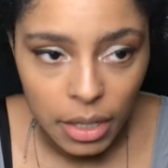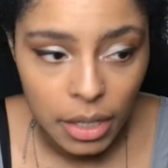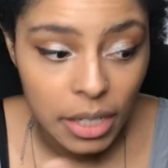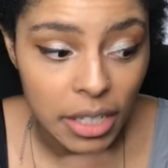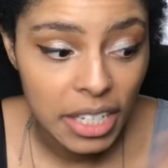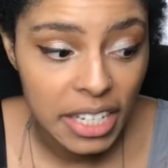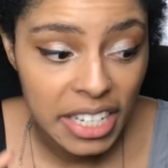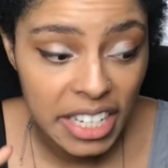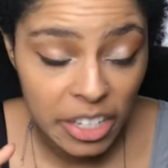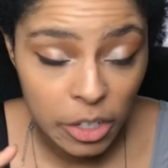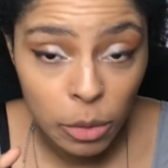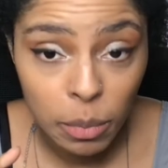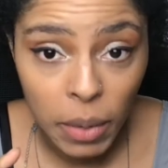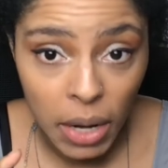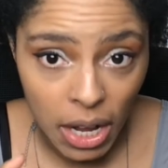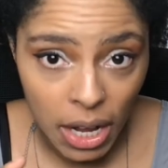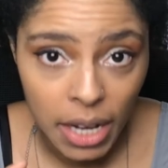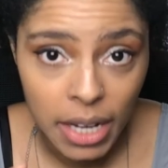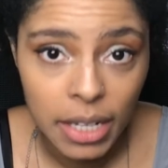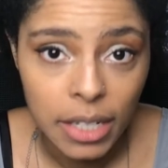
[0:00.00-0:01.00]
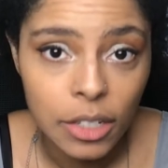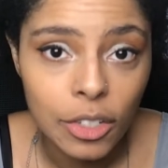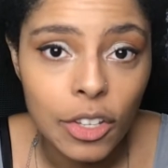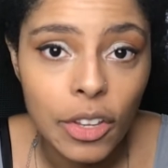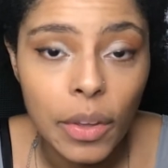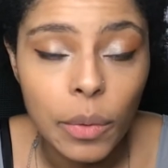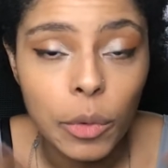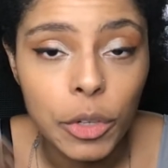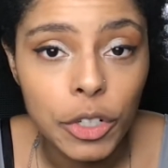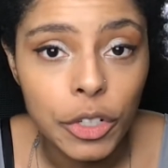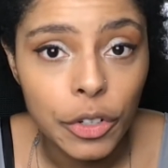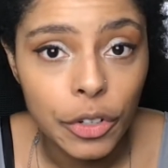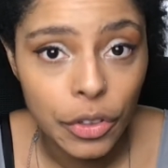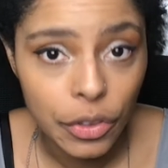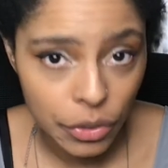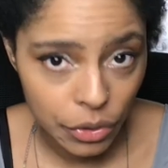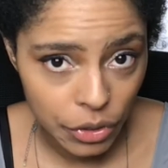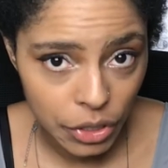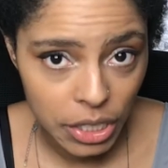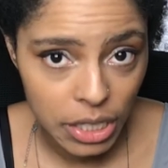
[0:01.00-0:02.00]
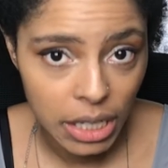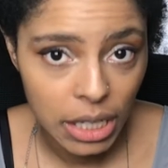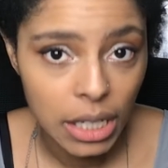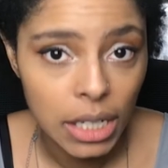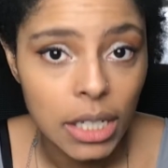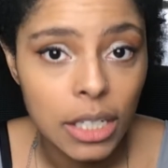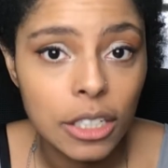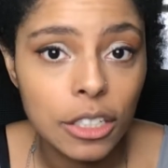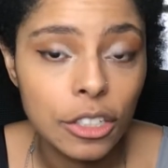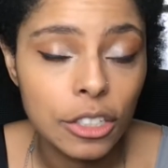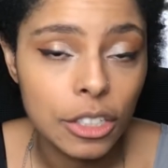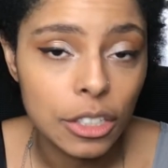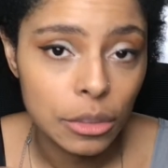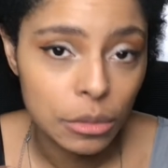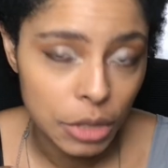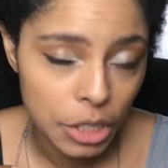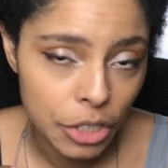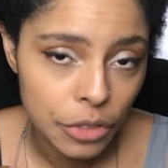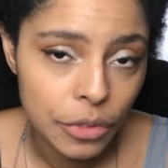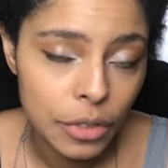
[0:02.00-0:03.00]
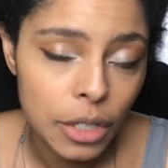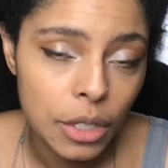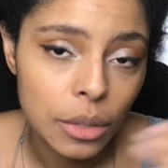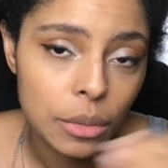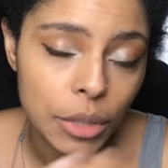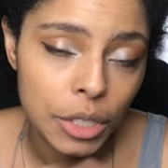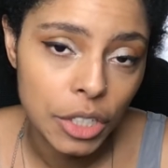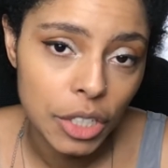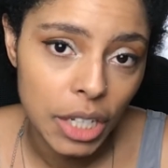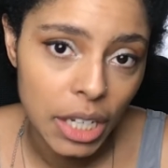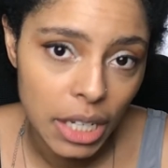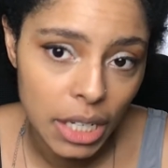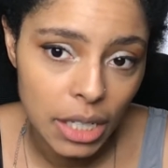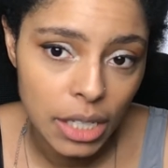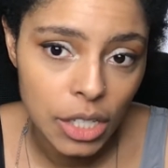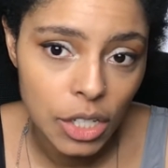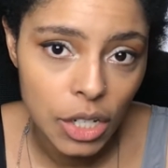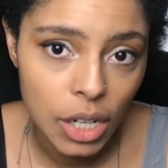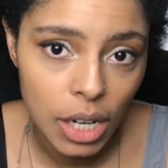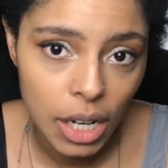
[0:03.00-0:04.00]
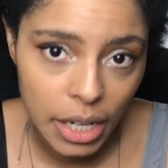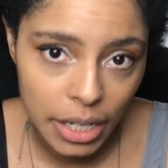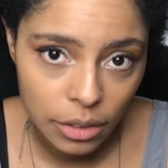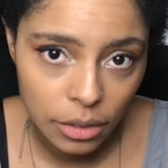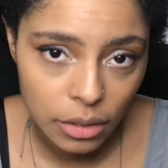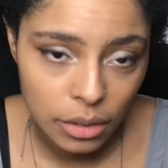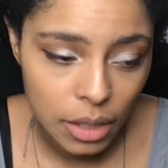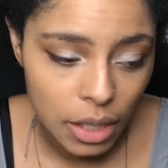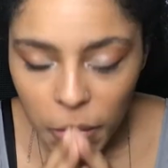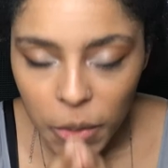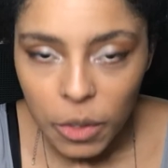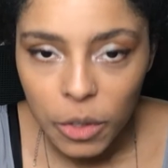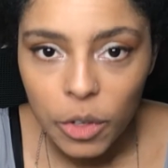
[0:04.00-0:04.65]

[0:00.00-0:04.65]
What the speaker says: nearby so that when you're thirsty, you're going to reach for it when your hands are idle.